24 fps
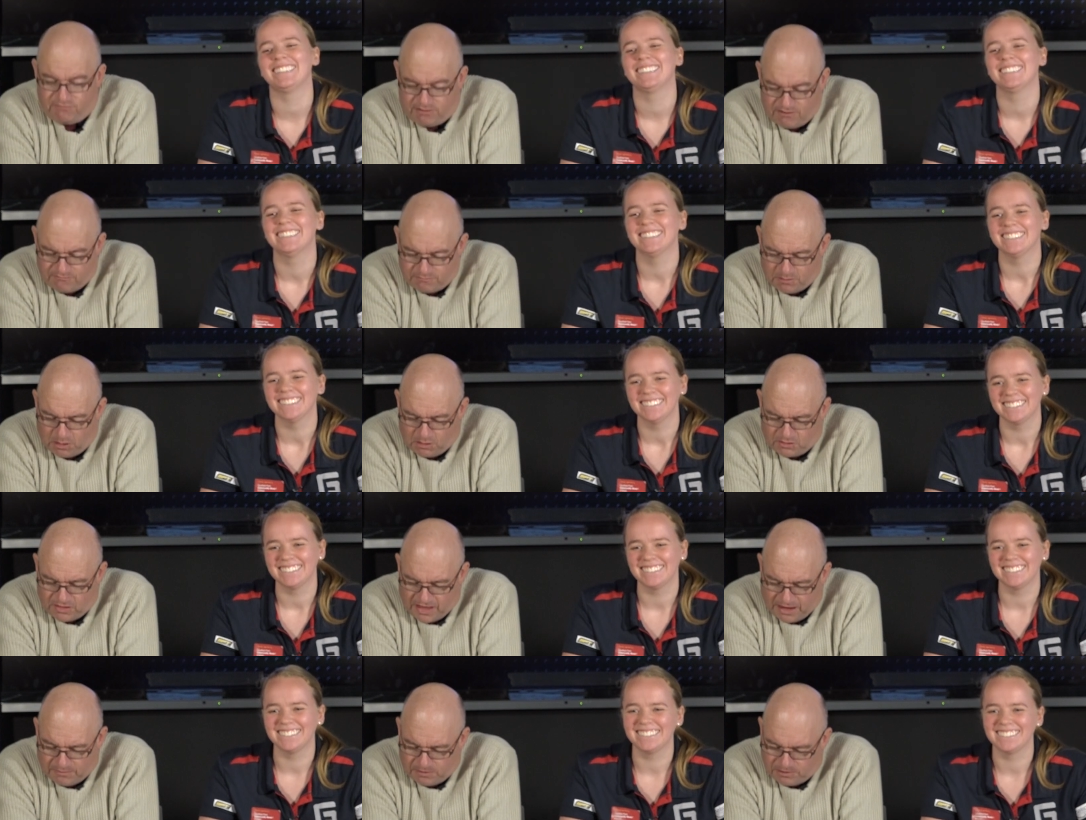Speaker 1: if we've
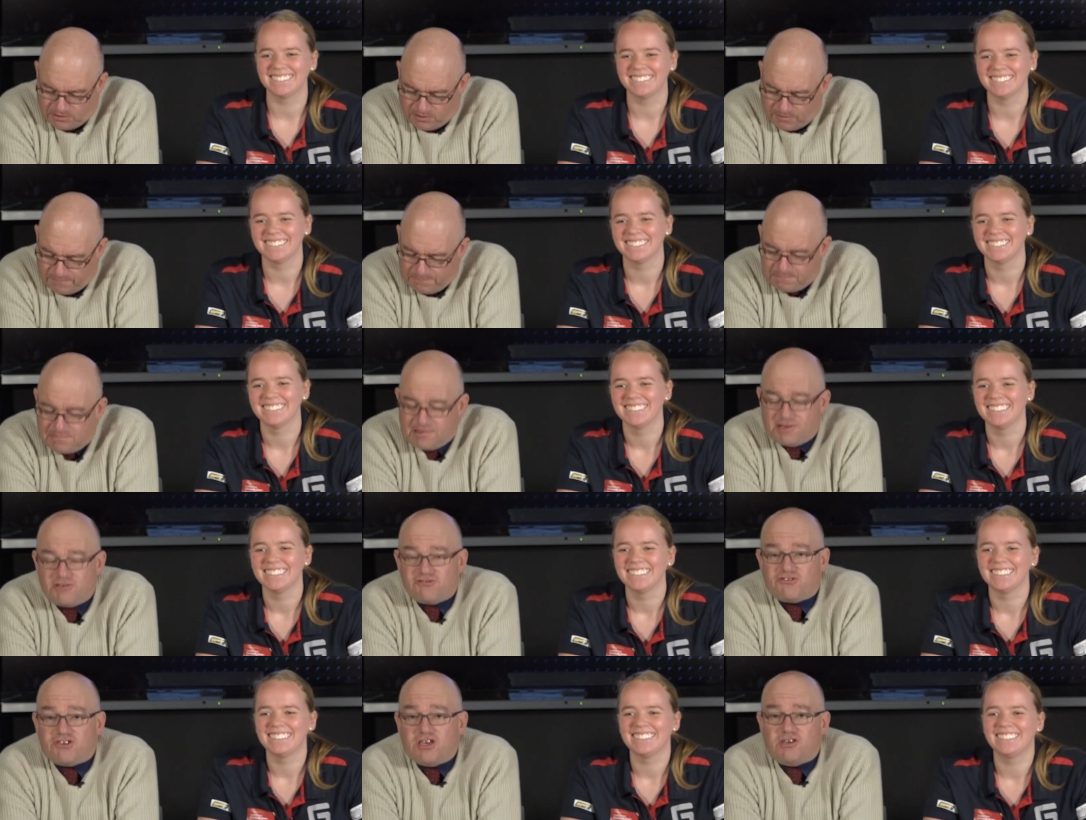mucked that one up,
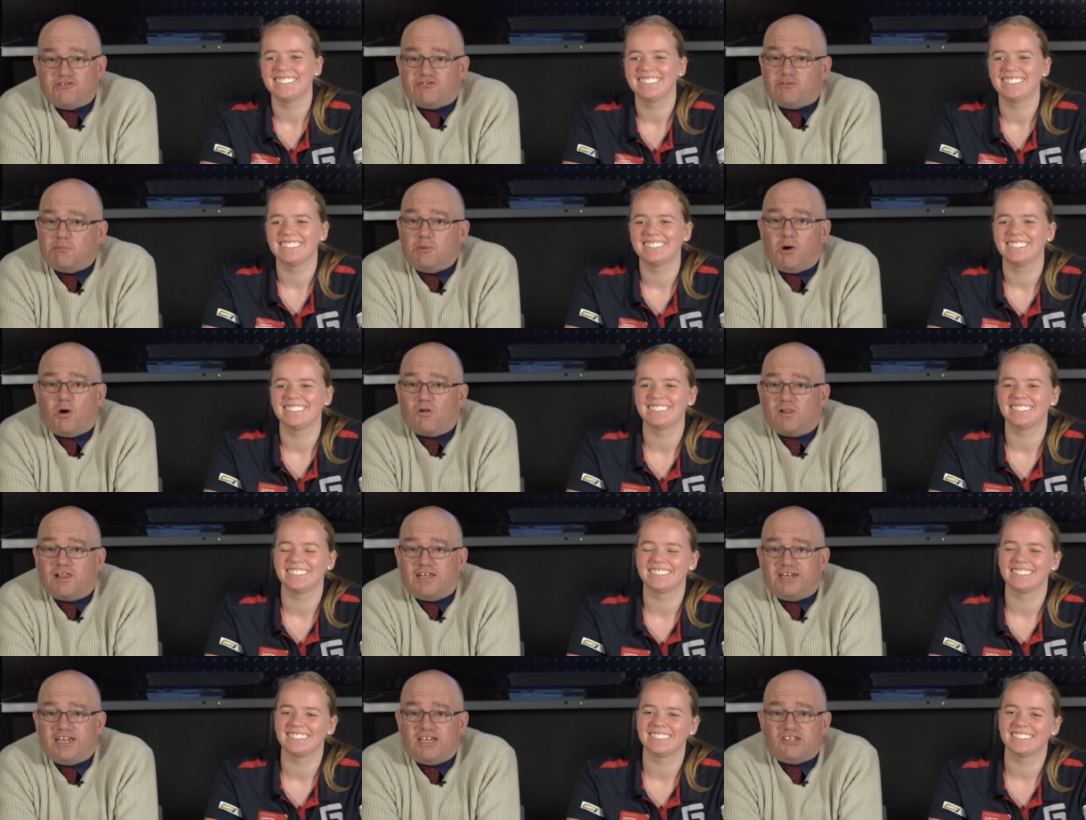but she's from
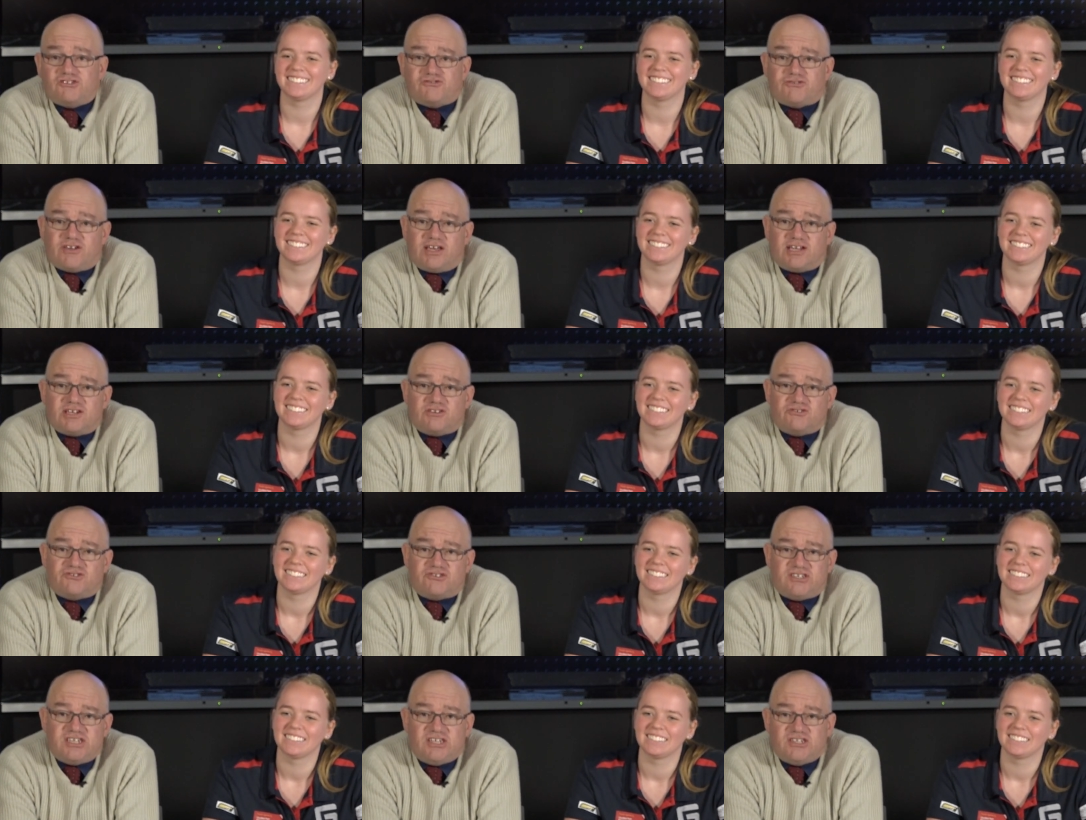Oakleigh District
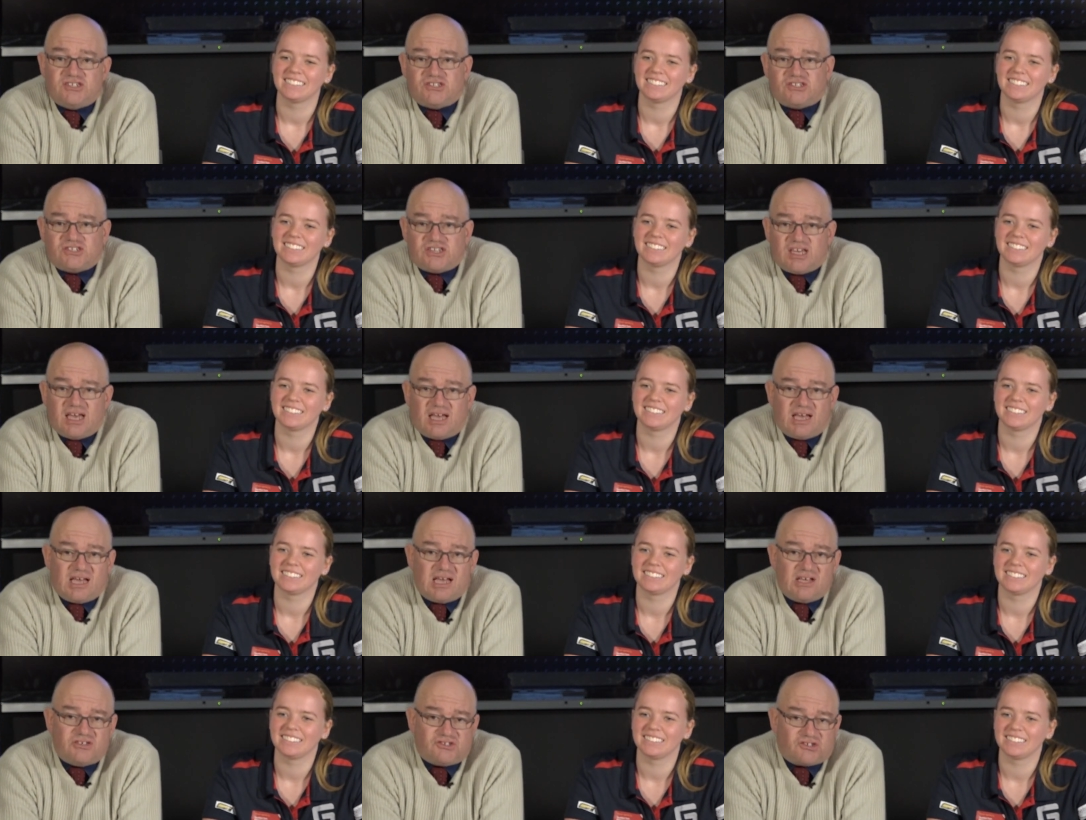and she's
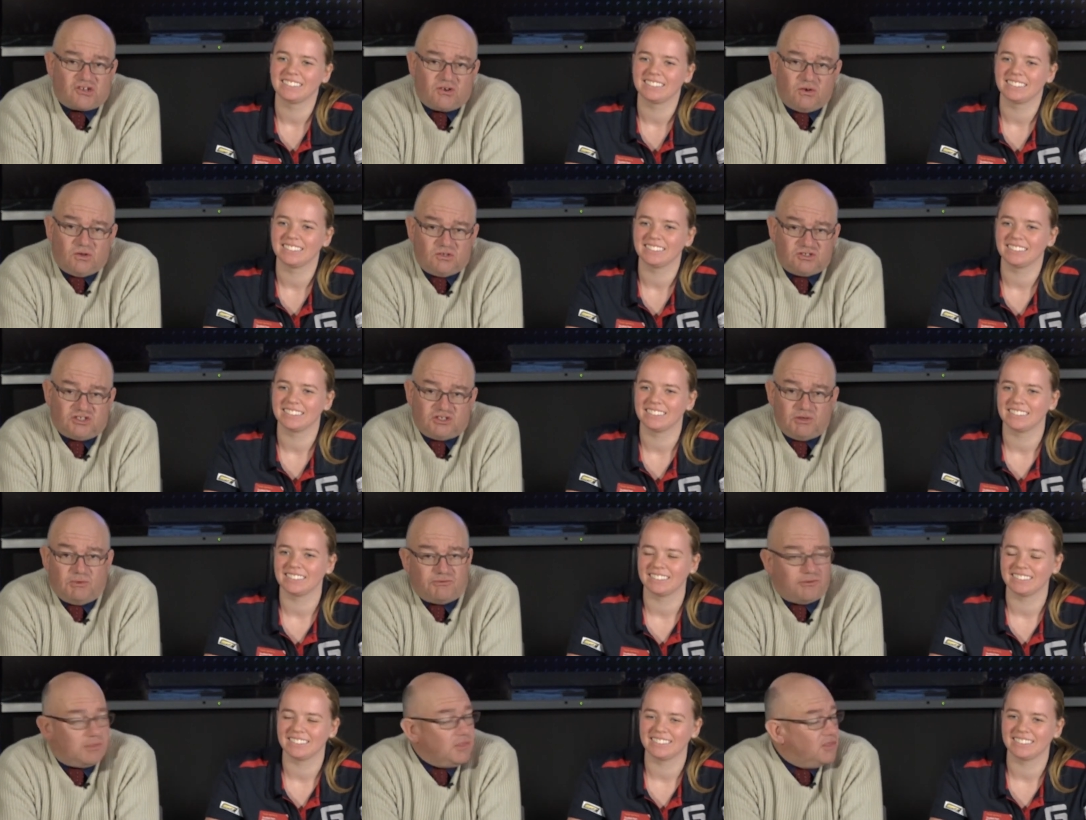uh, scored
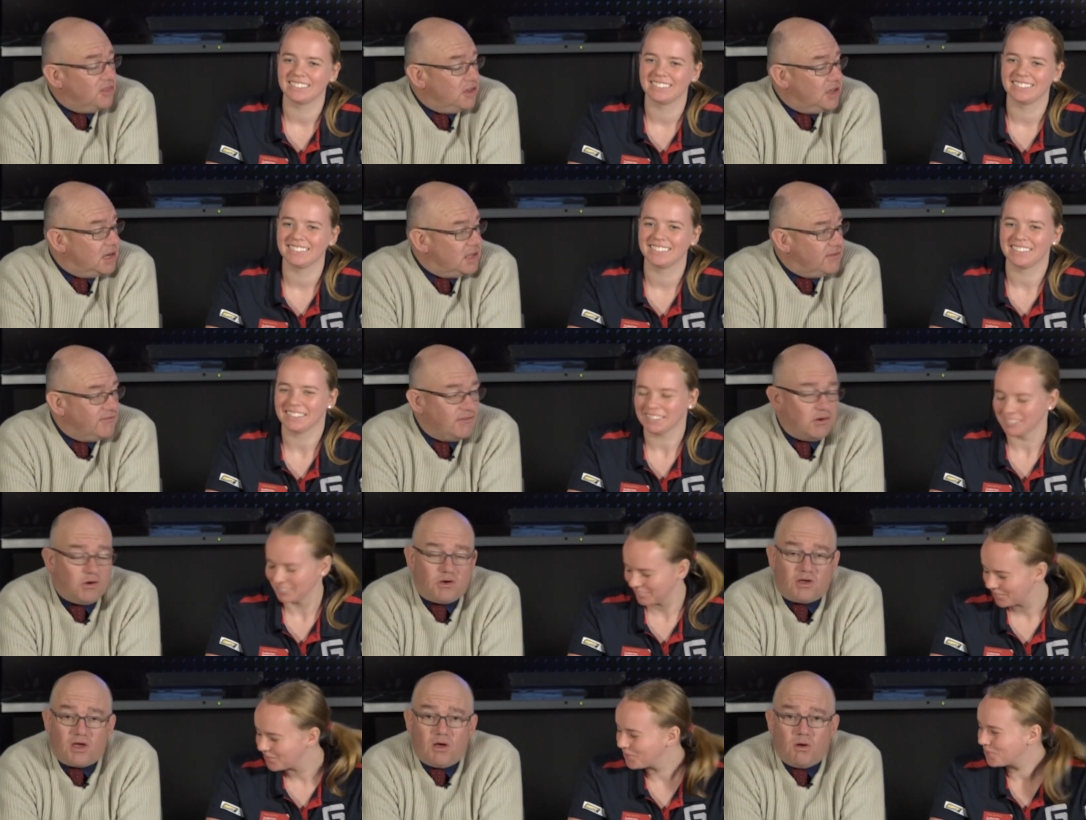
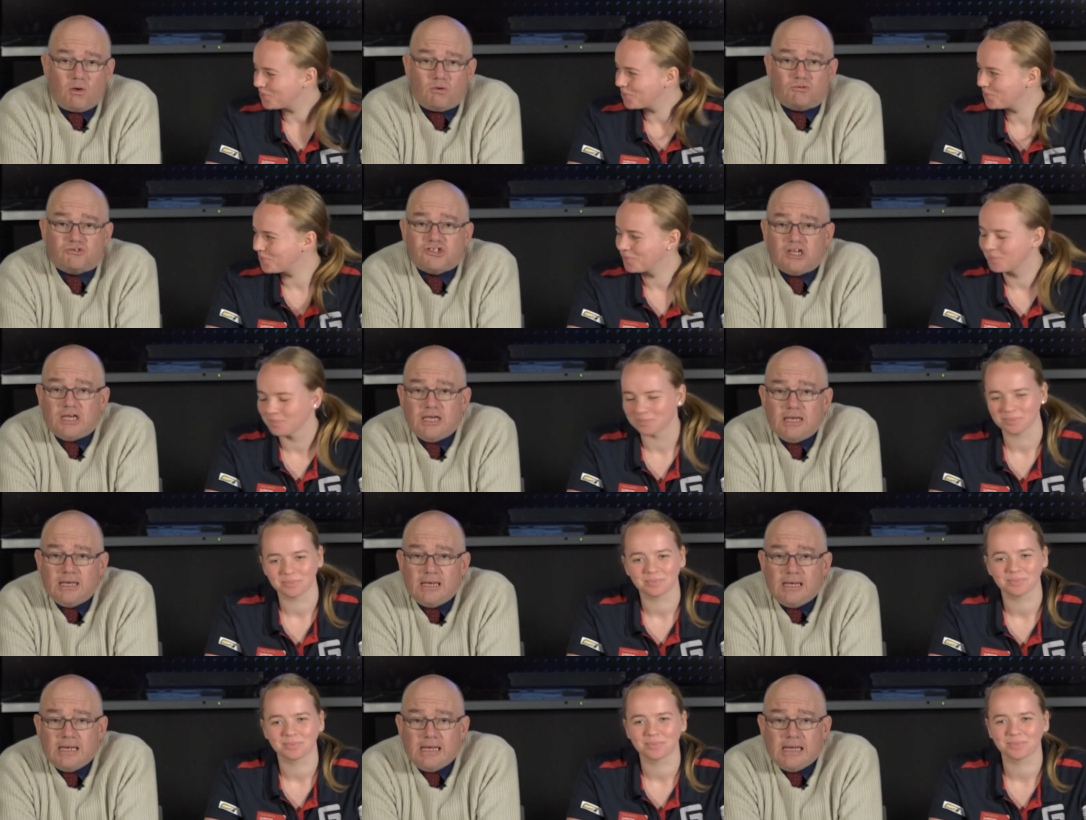234 goals.
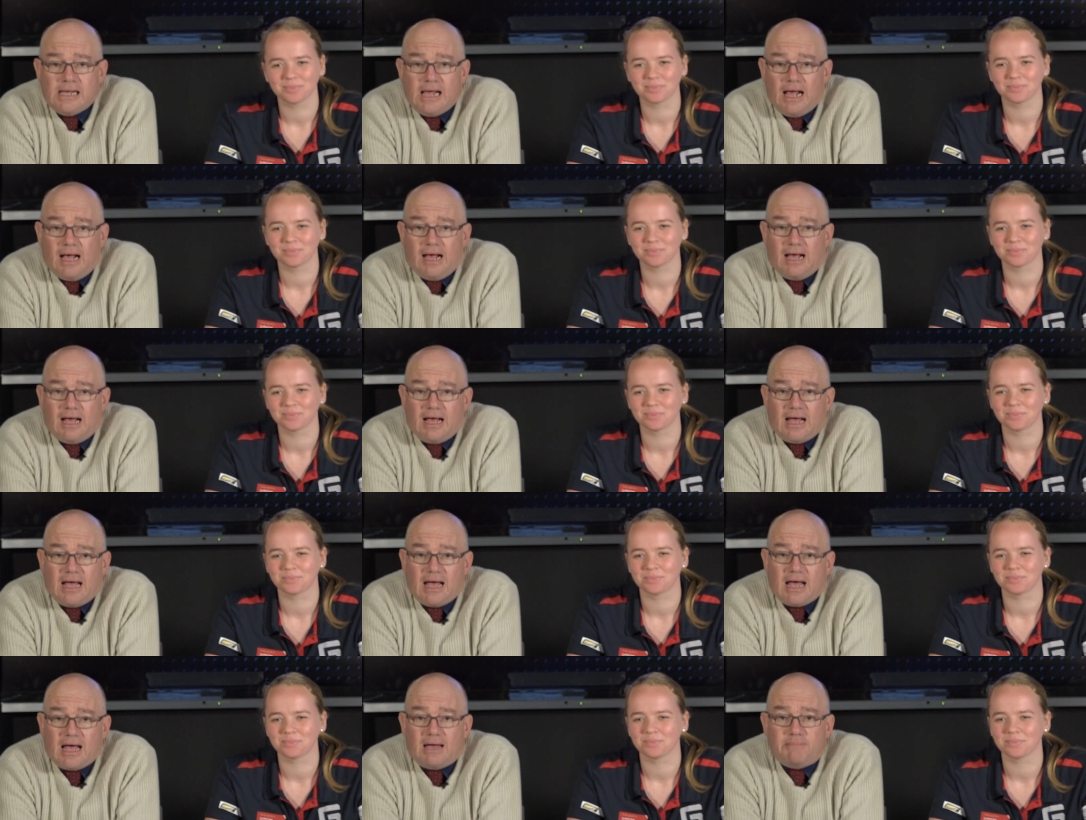
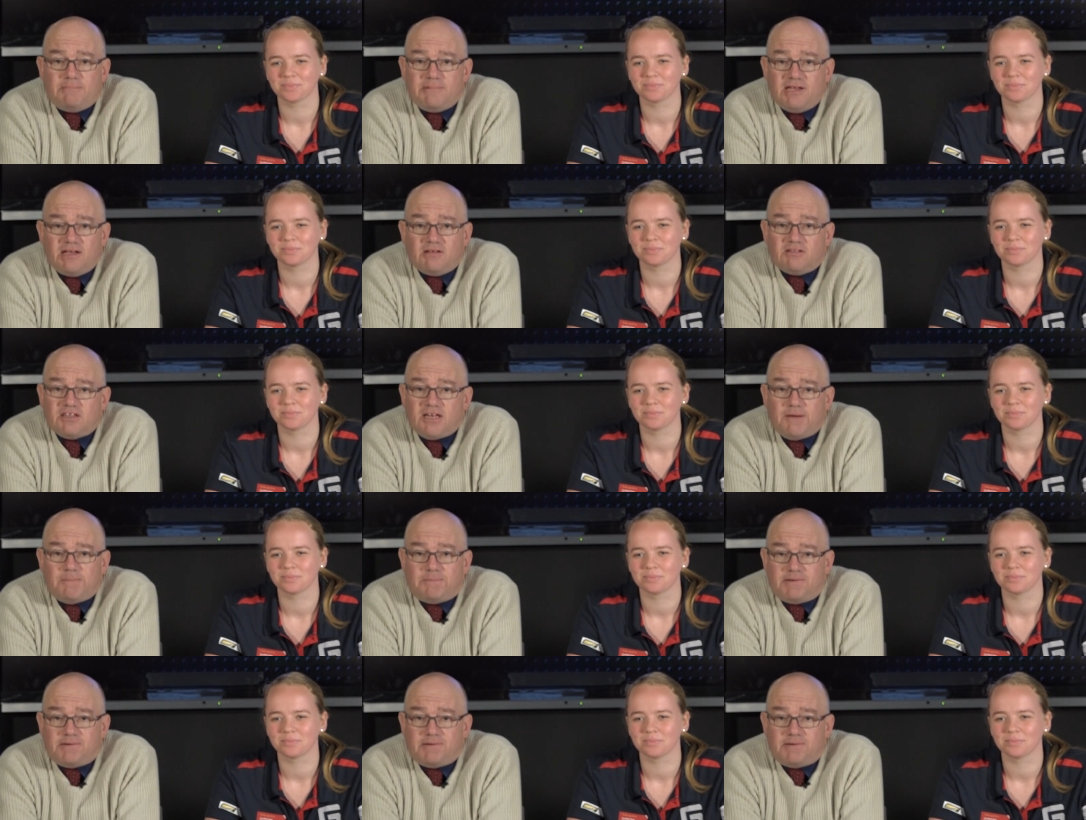Uh, Amelia